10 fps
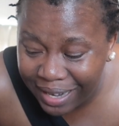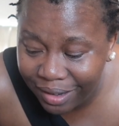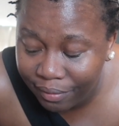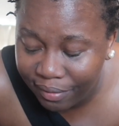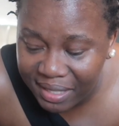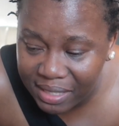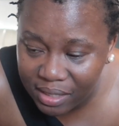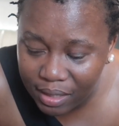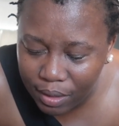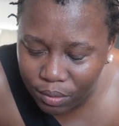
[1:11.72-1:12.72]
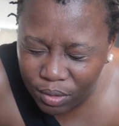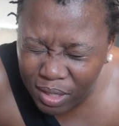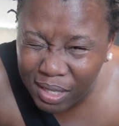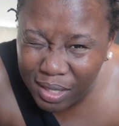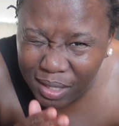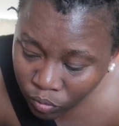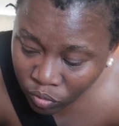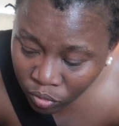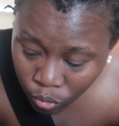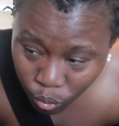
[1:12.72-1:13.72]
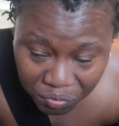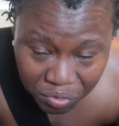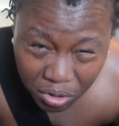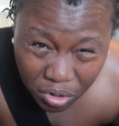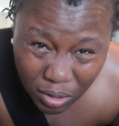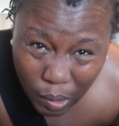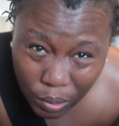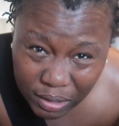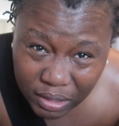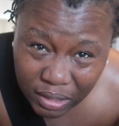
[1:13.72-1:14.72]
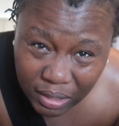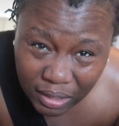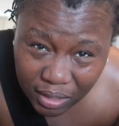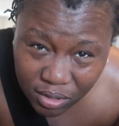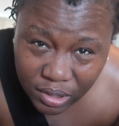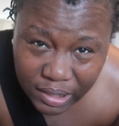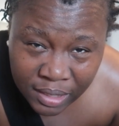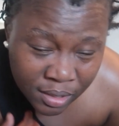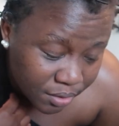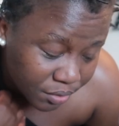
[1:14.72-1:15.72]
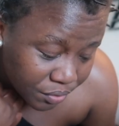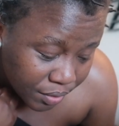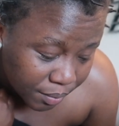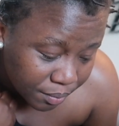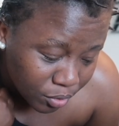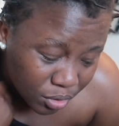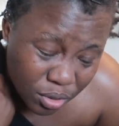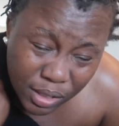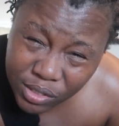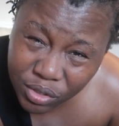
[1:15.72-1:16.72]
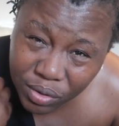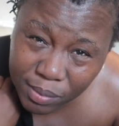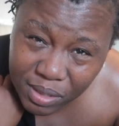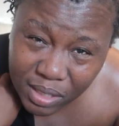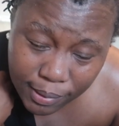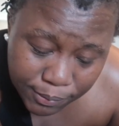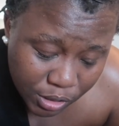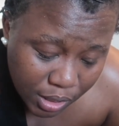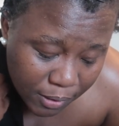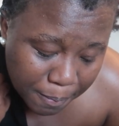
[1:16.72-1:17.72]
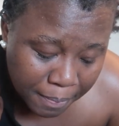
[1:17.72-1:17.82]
can rest now. We've done all our shenanigans on Instagram. No, not Instagram, Snapchat.